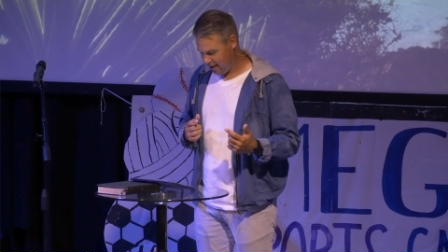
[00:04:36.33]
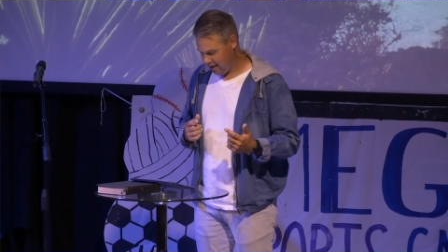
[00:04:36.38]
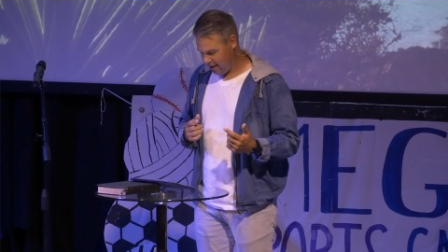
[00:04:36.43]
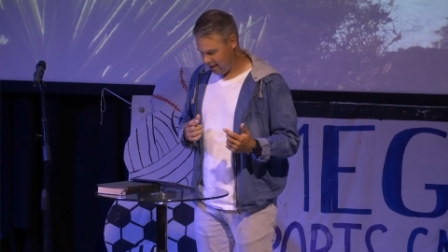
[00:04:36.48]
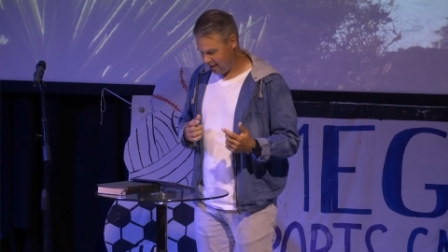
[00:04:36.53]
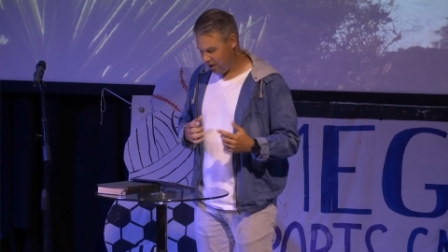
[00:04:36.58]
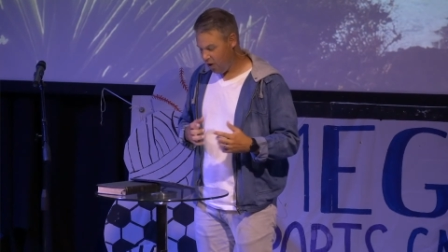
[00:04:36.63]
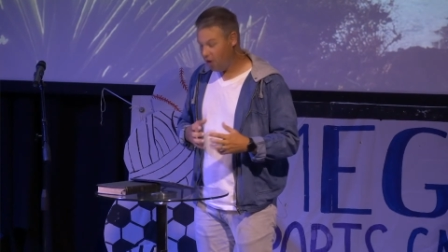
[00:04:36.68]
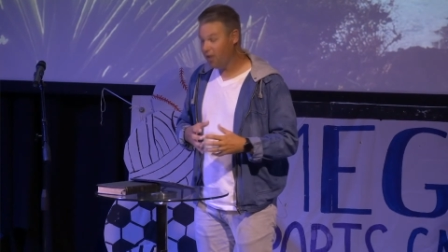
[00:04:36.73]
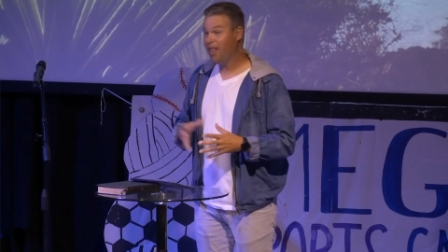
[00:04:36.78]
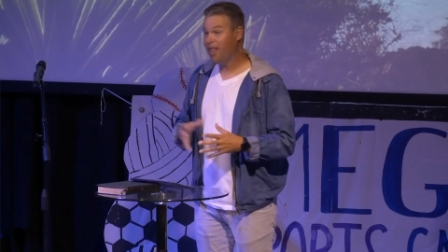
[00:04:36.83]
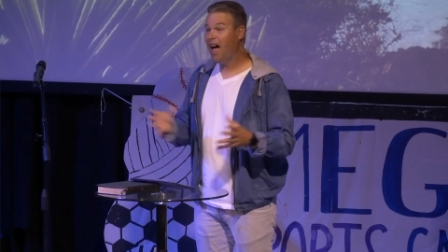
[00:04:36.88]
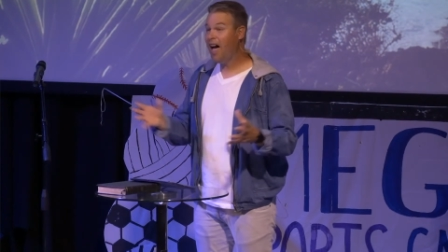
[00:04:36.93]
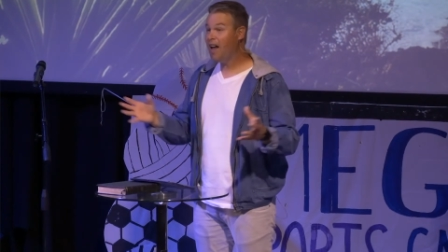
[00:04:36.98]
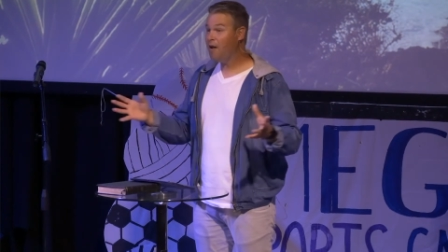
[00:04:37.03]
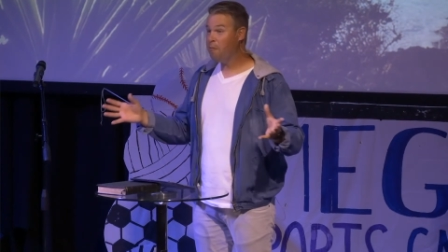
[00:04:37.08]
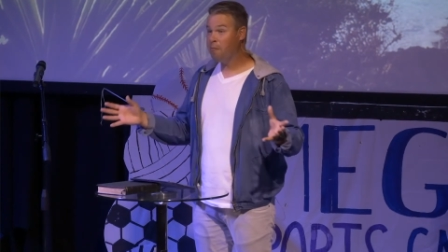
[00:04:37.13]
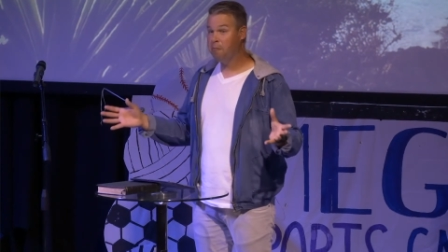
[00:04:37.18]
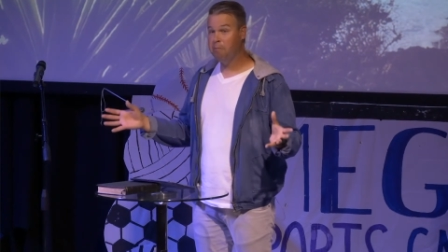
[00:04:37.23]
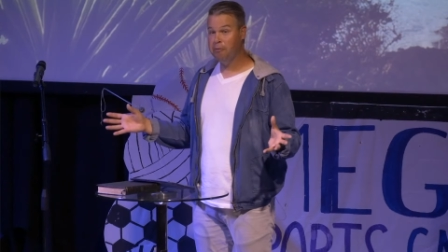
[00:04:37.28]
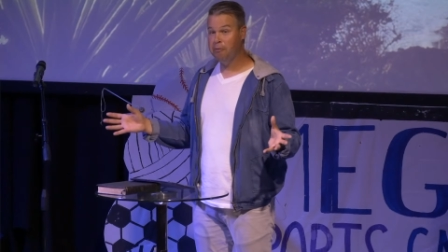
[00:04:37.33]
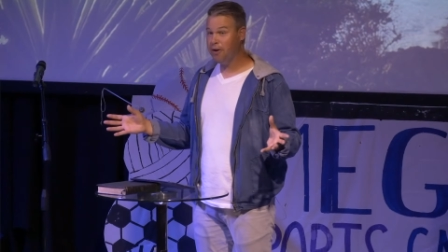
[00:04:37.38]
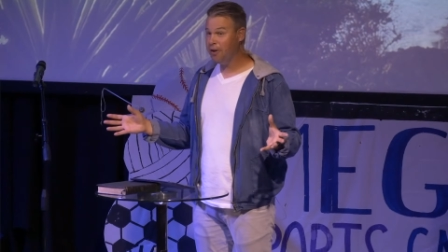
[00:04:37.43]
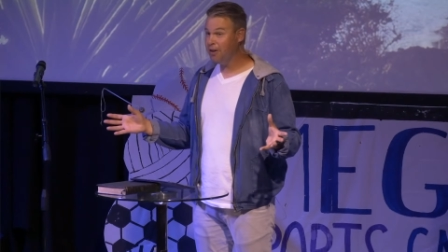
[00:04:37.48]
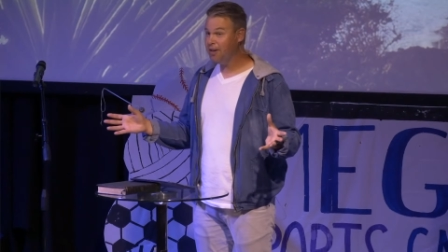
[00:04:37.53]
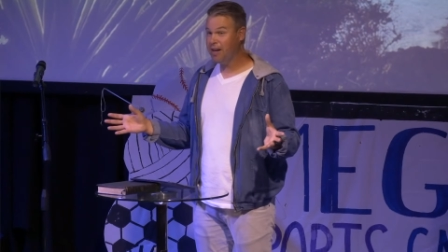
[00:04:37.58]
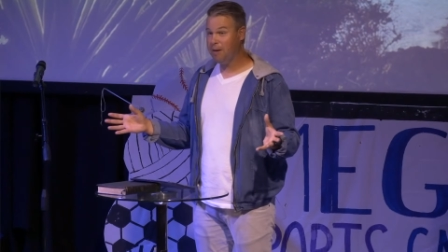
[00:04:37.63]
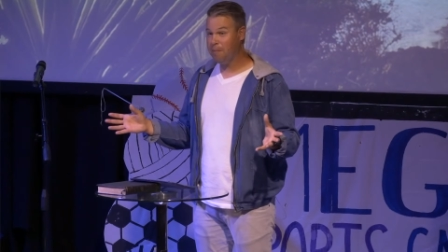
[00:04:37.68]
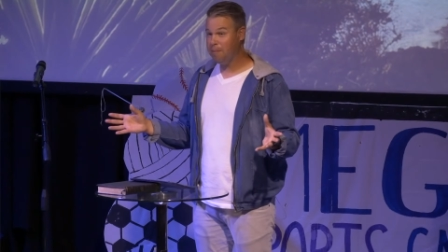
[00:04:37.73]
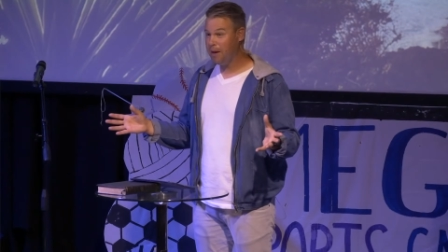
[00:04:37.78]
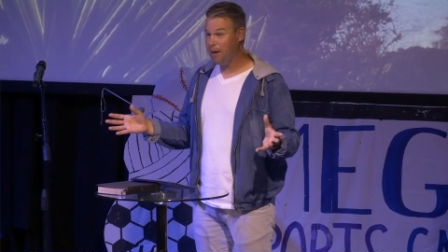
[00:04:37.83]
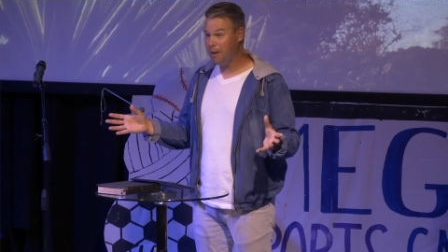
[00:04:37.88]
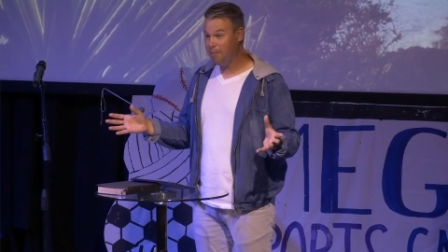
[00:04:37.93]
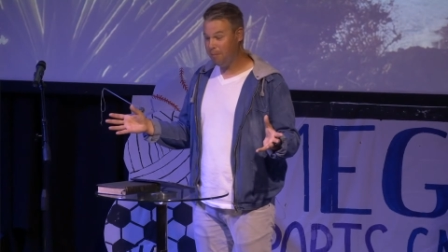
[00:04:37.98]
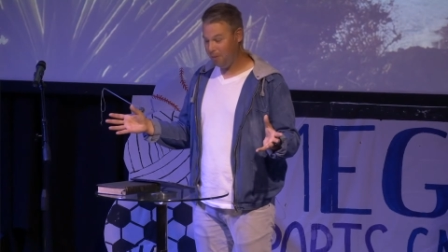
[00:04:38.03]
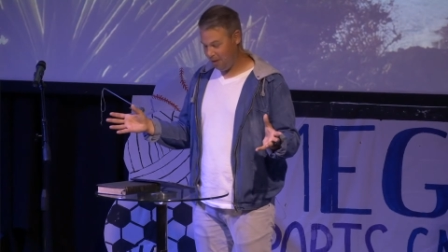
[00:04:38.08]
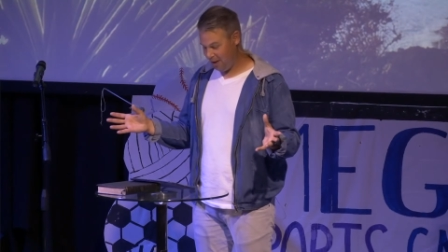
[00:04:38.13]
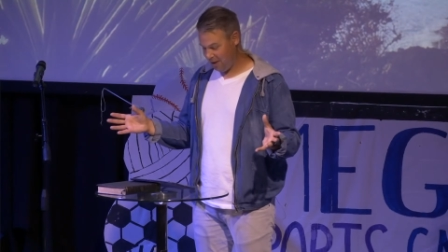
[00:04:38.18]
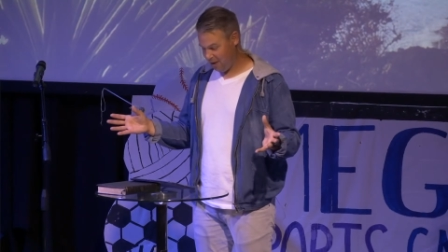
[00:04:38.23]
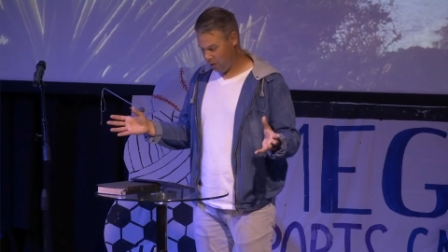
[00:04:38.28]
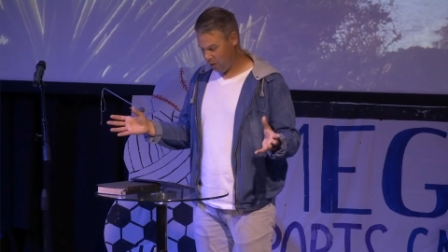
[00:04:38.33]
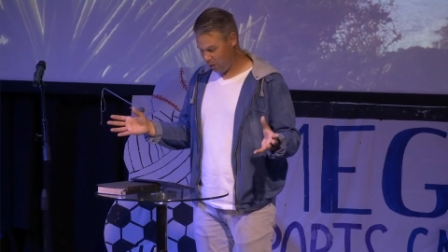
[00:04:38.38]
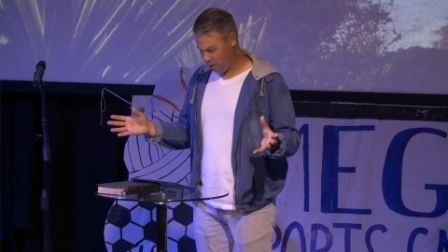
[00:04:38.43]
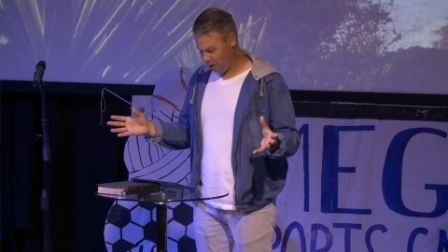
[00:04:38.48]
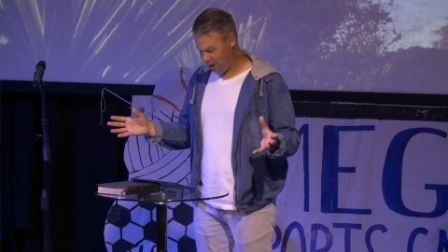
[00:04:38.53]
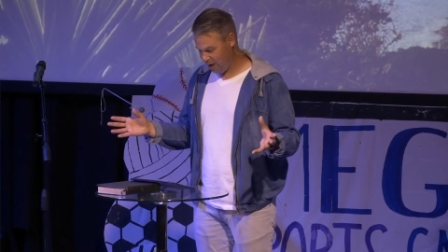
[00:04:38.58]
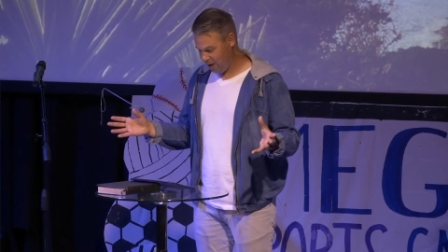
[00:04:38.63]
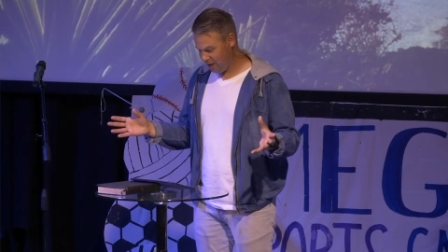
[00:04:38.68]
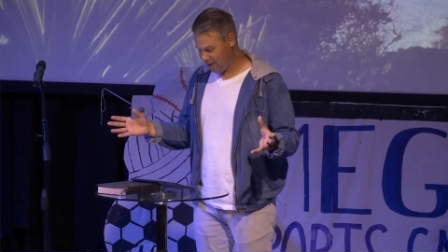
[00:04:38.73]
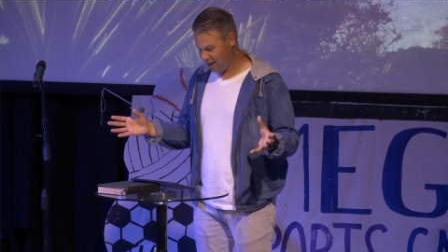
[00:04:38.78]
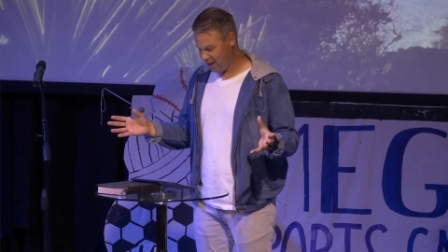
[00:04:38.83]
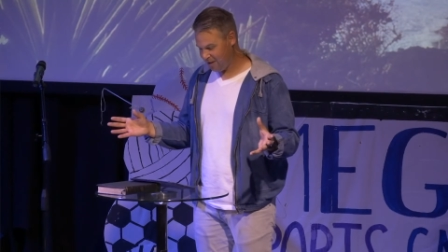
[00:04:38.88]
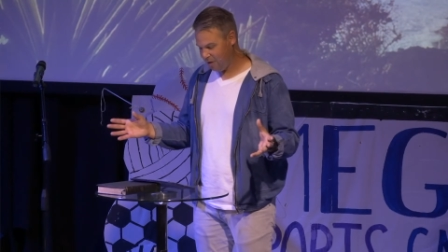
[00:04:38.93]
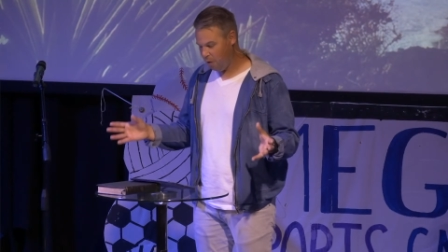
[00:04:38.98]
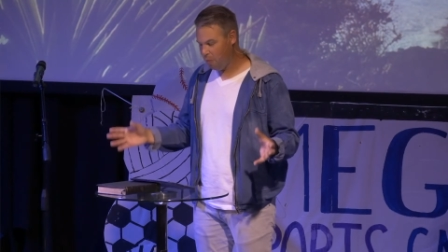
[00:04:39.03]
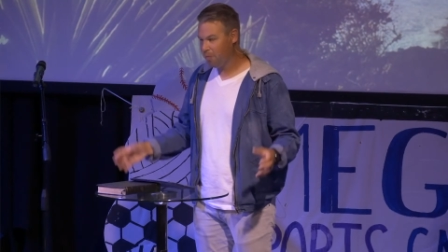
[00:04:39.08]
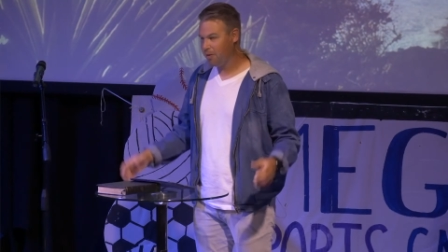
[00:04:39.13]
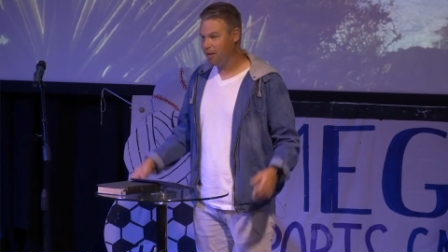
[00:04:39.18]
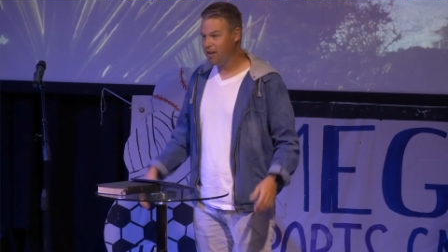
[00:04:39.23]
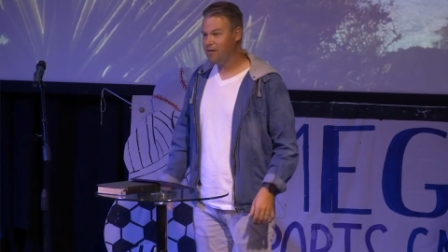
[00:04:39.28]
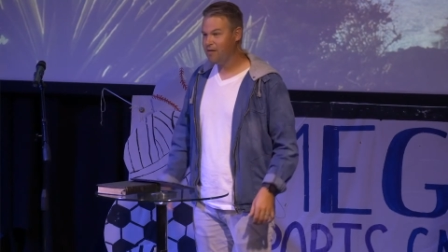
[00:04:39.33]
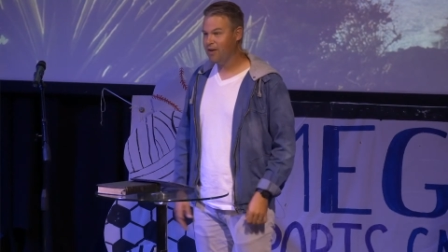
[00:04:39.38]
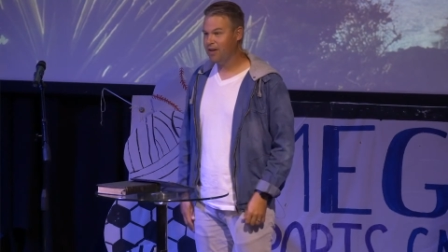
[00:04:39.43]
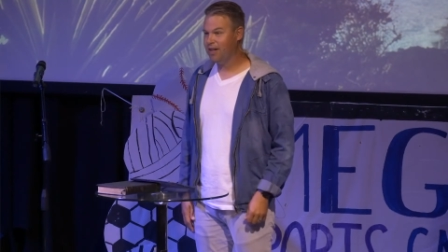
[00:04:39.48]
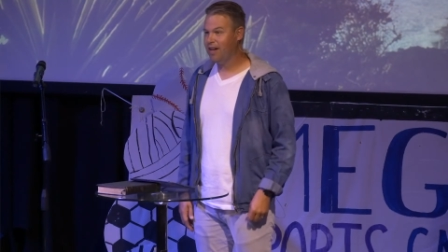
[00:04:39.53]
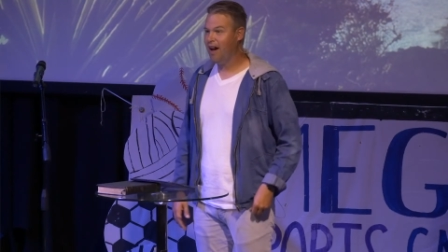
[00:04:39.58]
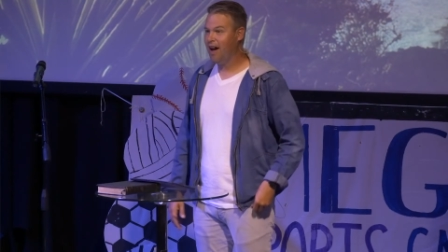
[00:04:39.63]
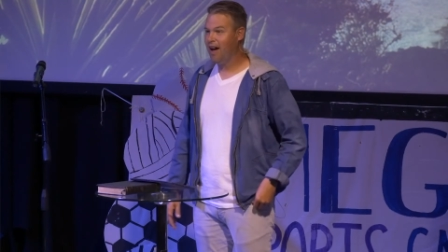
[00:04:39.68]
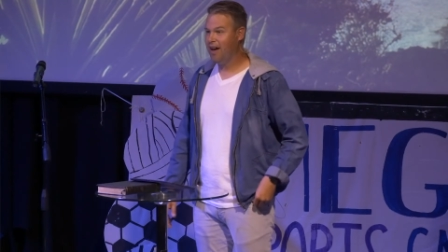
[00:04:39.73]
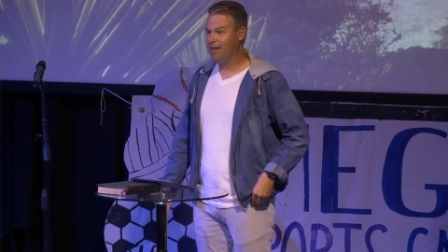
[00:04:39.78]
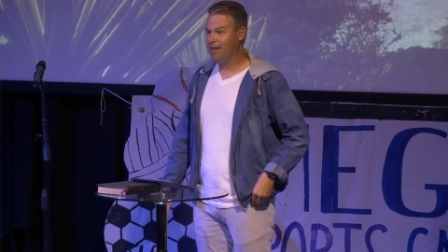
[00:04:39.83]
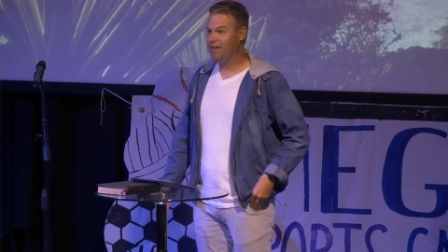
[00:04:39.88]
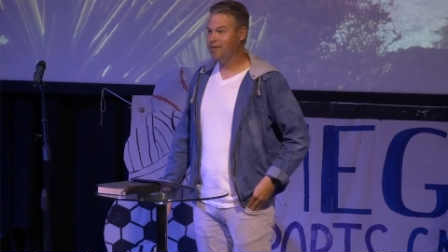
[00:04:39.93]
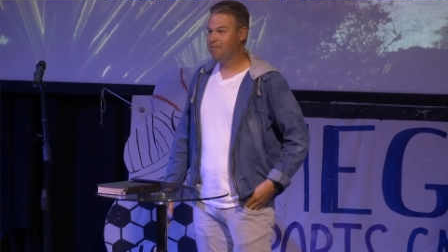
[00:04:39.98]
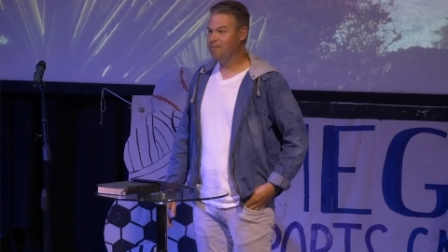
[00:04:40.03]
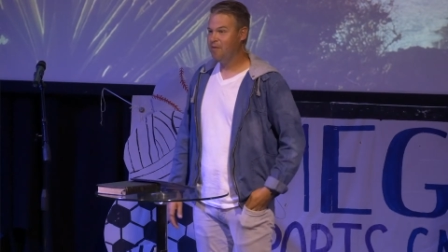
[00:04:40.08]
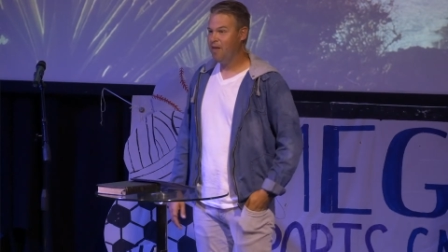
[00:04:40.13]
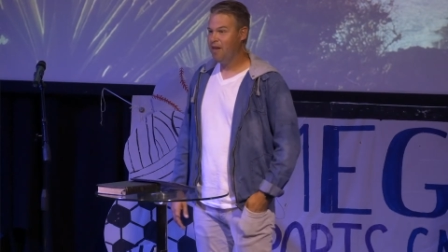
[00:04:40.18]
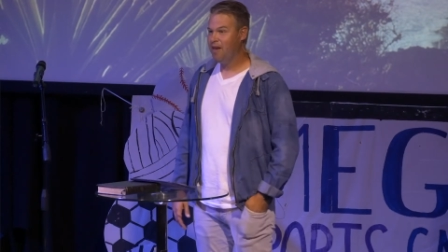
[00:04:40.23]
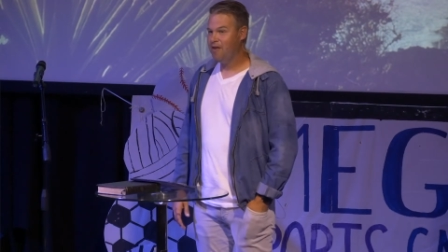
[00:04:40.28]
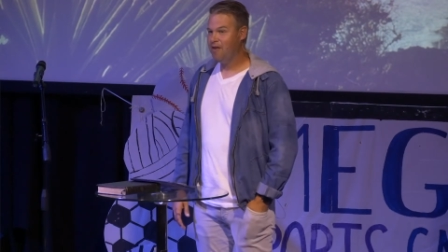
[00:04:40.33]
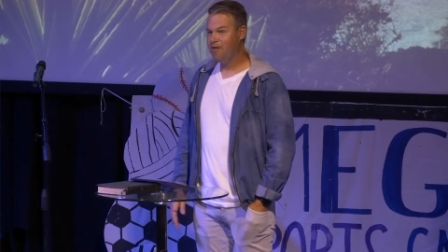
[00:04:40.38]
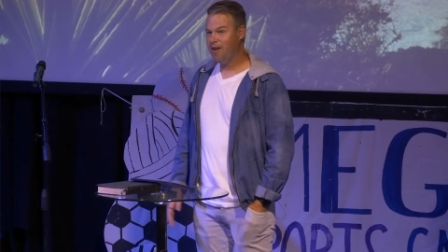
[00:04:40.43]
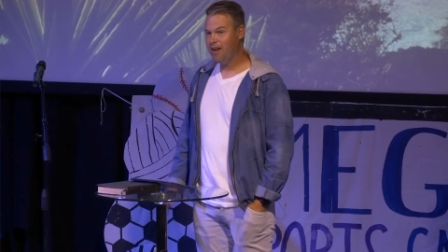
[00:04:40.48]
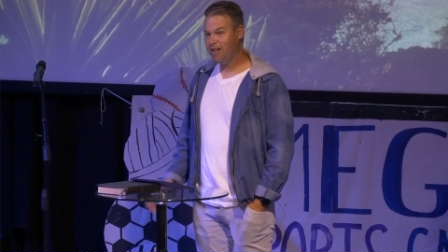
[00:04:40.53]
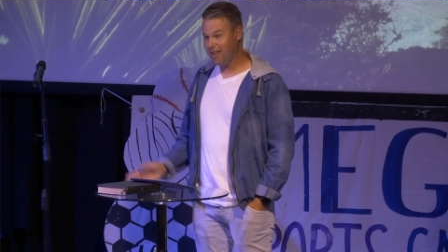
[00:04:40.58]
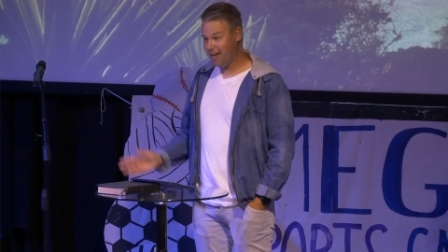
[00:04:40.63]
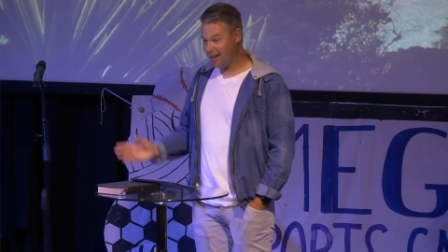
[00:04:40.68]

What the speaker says: There are a lot of brilliant people in the world that don't believe in God, right?